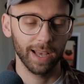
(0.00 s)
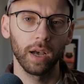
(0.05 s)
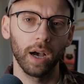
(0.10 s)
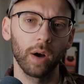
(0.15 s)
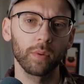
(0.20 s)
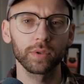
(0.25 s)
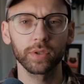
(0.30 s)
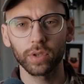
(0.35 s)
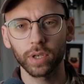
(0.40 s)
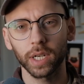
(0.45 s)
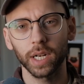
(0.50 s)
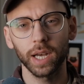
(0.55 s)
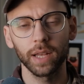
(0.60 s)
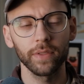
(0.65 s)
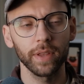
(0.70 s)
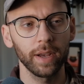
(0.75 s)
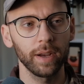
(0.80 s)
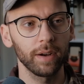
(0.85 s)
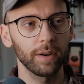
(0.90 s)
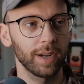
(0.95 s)
I was looking on
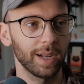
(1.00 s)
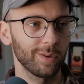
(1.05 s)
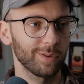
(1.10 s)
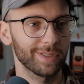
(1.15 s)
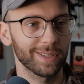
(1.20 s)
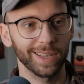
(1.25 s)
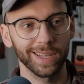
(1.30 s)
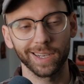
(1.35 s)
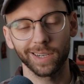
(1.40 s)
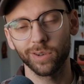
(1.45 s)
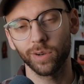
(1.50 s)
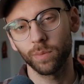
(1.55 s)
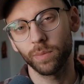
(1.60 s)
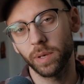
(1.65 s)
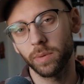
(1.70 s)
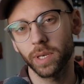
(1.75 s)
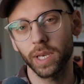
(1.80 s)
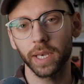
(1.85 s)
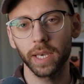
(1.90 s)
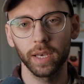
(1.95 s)
there and I was like, oh,
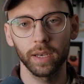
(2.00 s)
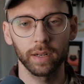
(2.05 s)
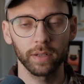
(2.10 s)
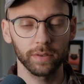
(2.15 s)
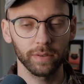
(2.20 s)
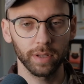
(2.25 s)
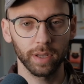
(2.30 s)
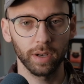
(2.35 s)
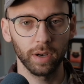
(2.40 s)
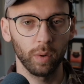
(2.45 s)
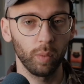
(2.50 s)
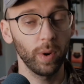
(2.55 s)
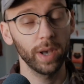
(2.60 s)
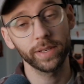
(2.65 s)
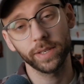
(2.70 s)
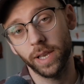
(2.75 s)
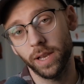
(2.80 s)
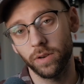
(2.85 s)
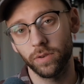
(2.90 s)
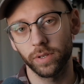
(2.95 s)
maybe I get
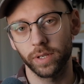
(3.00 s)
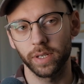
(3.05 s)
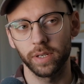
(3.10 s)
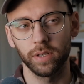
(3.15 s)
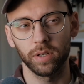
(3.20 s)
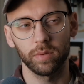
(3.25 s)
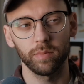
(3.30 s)
Wes Anderson,